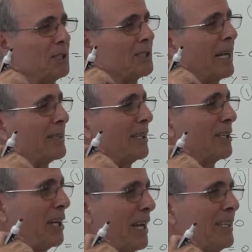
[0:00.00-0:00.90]
Is that the
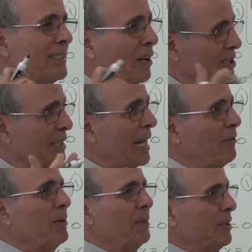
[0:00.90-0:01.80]
case? No, it's
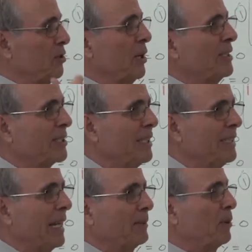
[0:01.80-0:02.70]
laughable. You can see
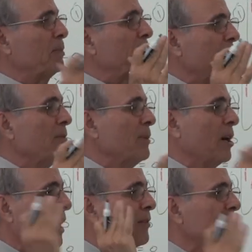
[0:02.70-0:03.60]
that. But believe me,
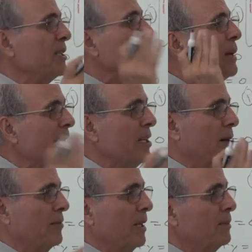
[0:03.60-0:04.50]
I have seen many
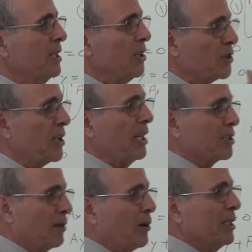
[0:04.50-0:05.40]
of them. Is
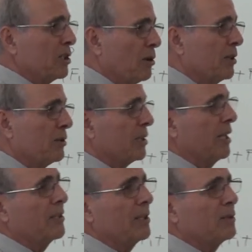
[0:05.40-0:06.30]
delta 1 equal to
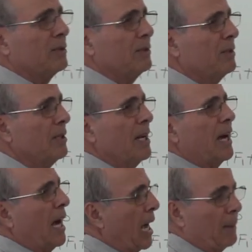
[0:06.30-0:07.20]
delta 2?
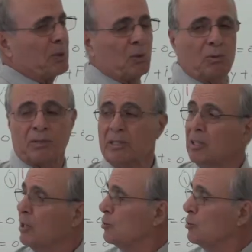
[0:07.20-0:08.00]
Absolutely not.